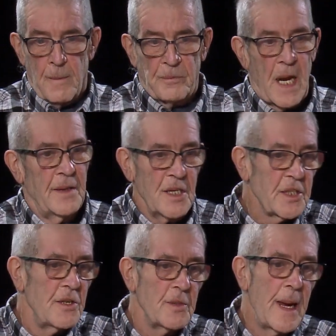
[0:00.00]
And this
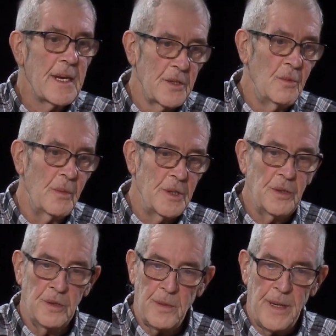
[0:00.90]
goes back to what we
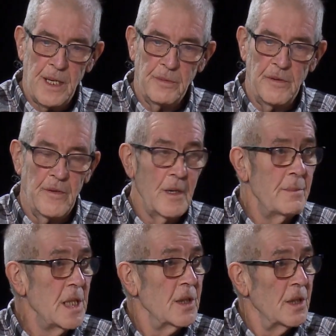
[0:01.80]
talked about with
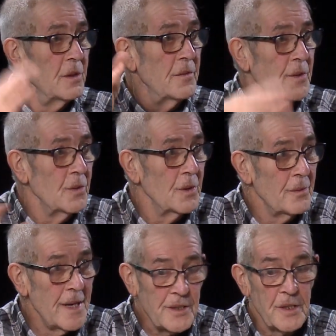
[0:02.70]
Meatloaf and all the
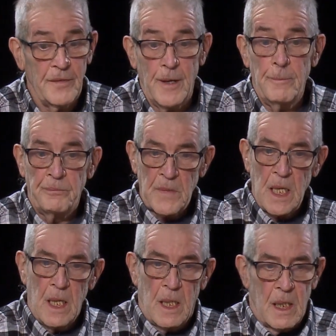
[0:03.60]
rest of it.
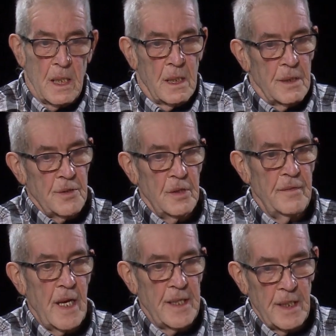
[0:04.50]
Sort of
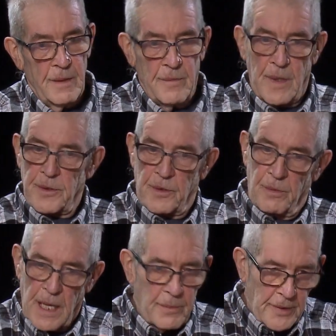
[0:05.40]
like they'd
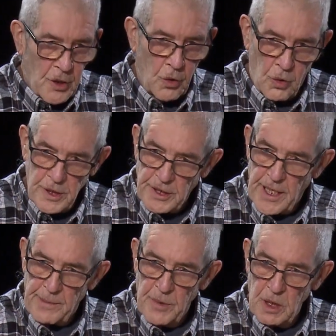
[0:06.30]
record a
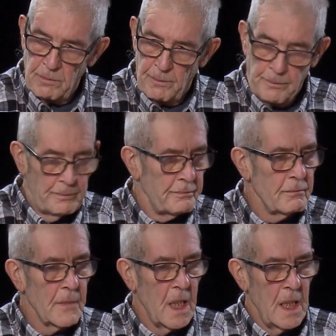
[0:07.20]
segment
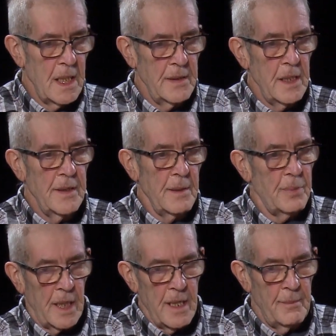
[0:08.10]
and then they'd
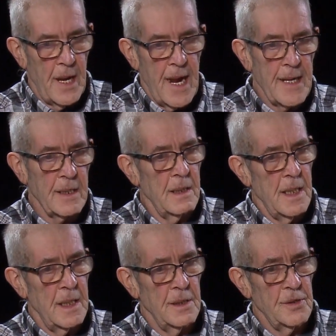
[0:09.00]
play it back
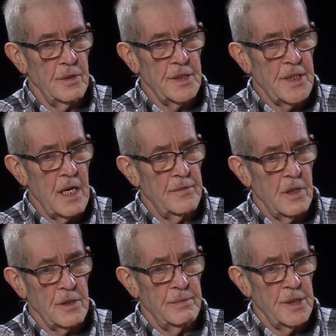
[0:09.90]
and sort of
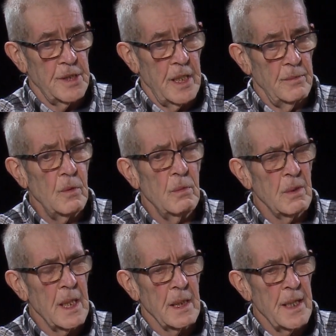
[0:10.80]
Stavros would say, well,
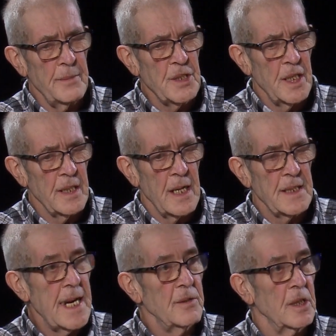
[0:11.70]
can we take that
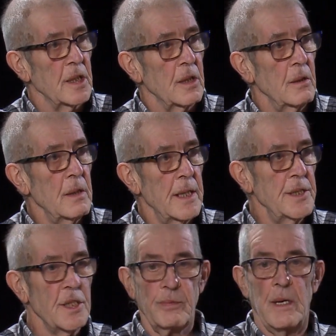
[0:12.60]
down a little? And he
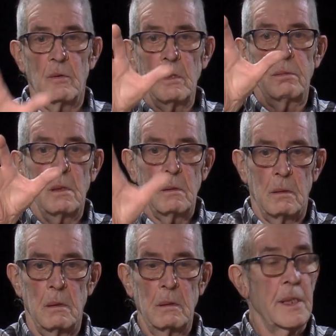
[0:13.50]
just went, whoa, whoa,
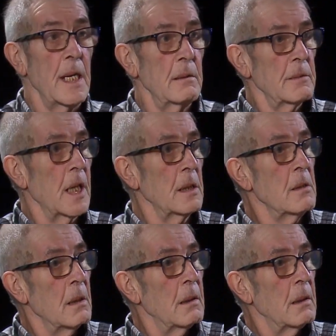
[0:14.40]
whoa, down, done.